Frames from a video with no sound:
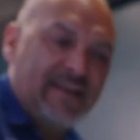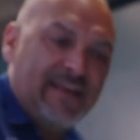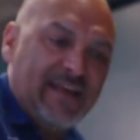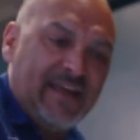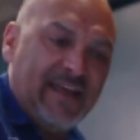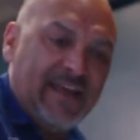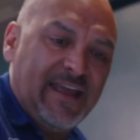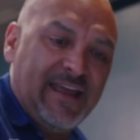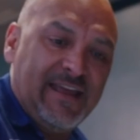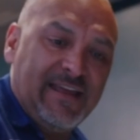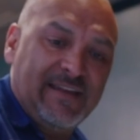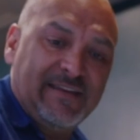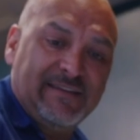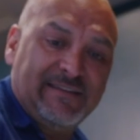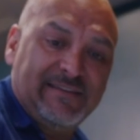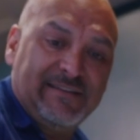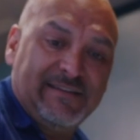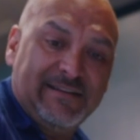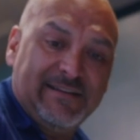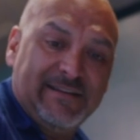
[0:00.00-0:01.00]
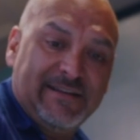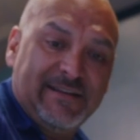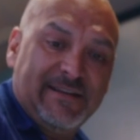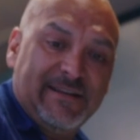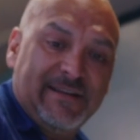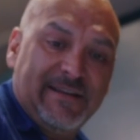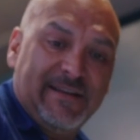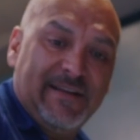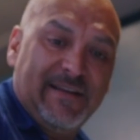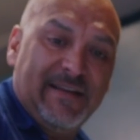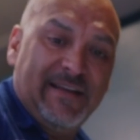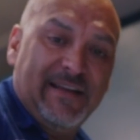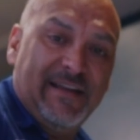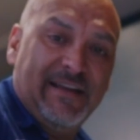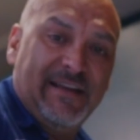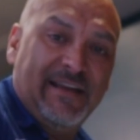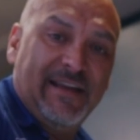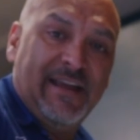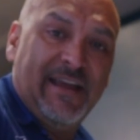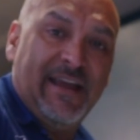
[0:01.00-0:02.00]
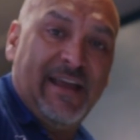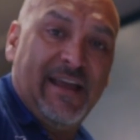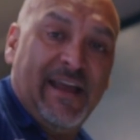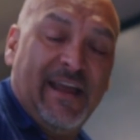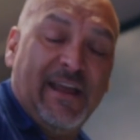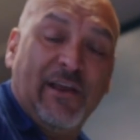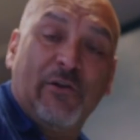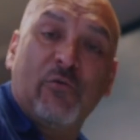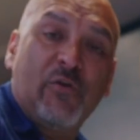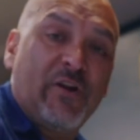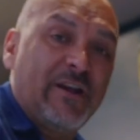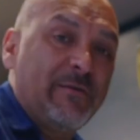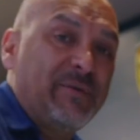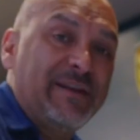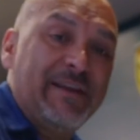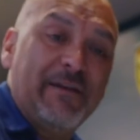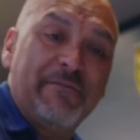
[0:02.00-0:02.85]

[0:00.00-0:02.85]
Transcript: and incredibly